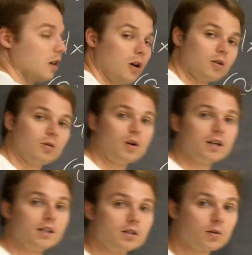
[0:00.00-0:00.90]
all
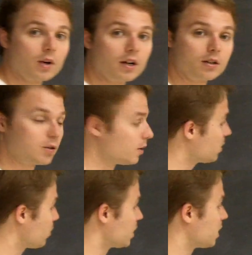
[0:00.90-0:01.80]
quantities squared. So
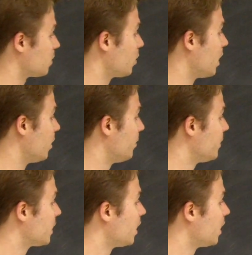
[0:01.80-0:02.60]
this works as well.